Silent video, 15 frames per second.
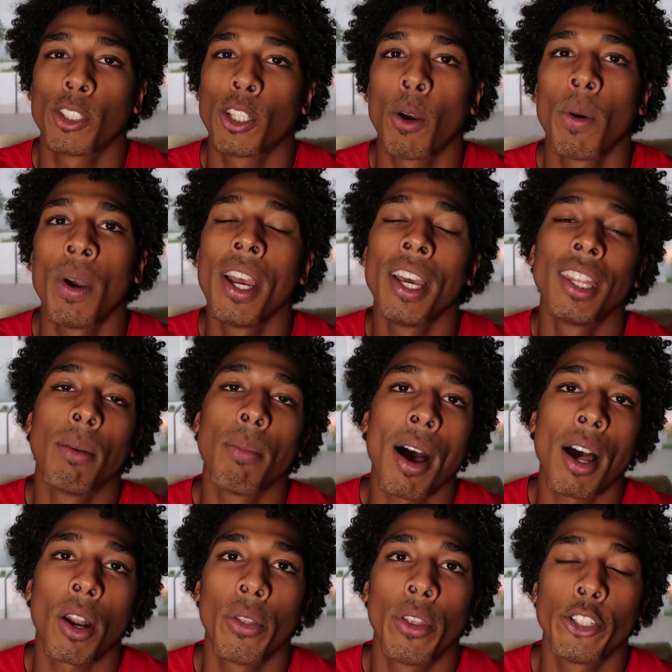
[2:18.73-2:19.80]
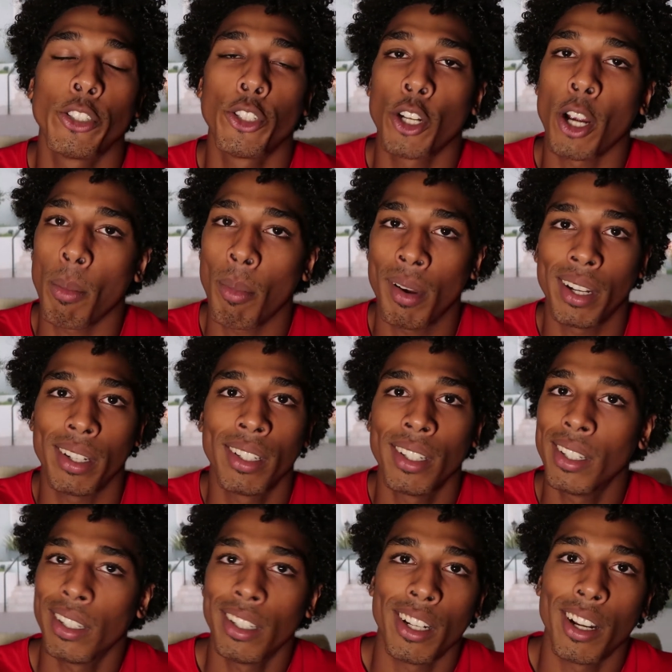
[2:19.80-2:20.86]
So the model this year, I'm gonna,
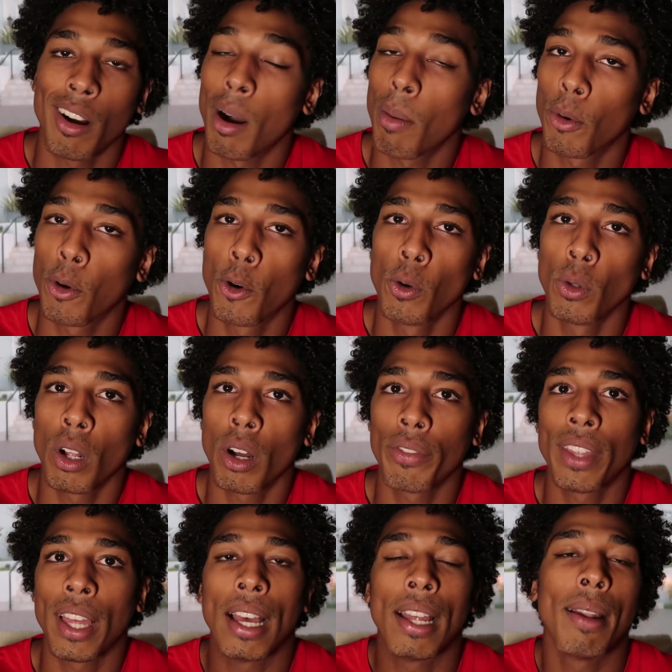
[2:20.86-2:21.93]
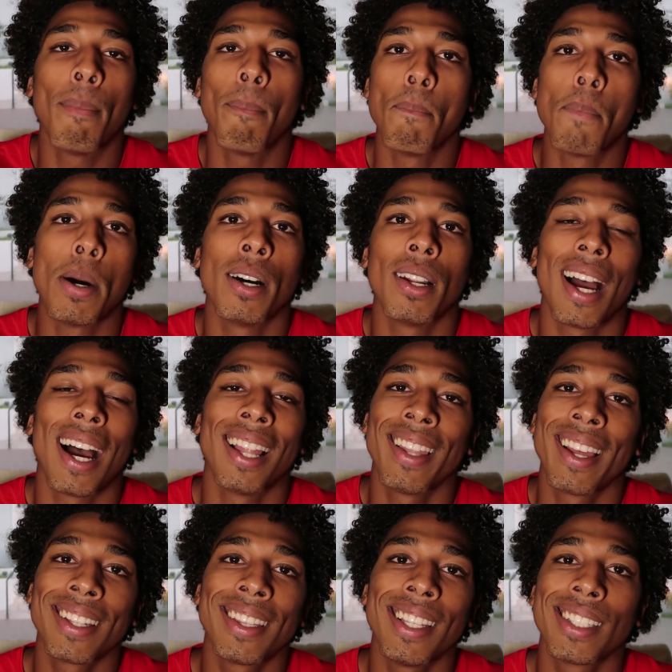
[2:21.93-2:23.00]
you know, I'm cool off that. But I
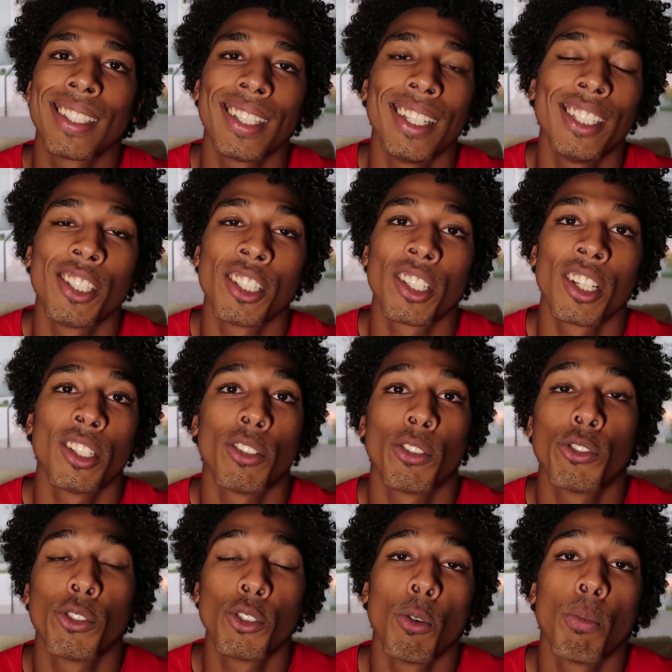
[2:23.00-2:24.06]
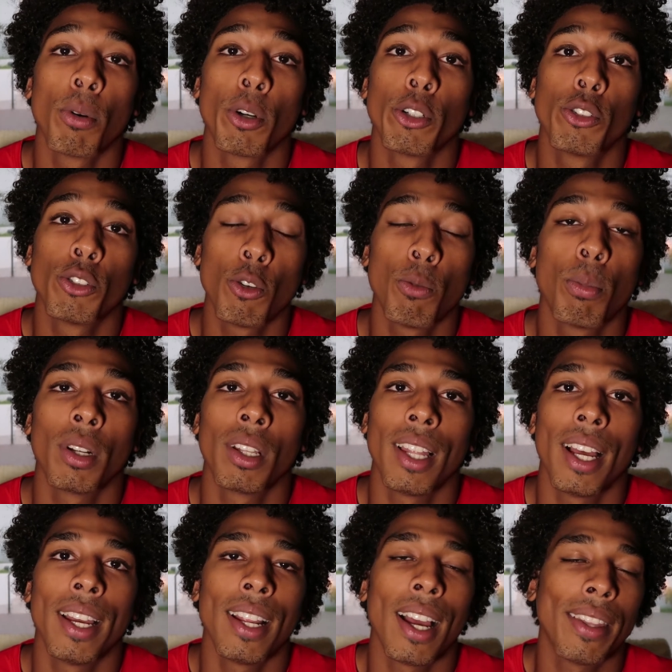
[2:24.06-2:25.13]
like these cleats just because they're super, super
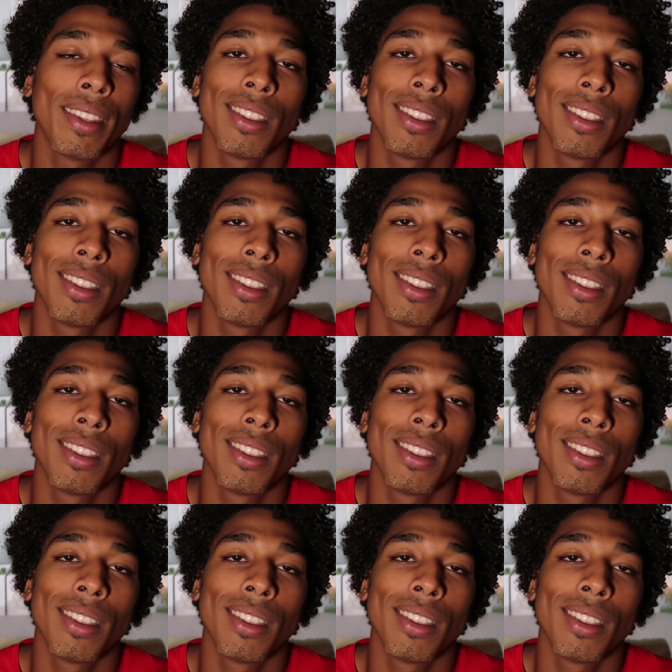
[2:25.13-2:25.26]
light.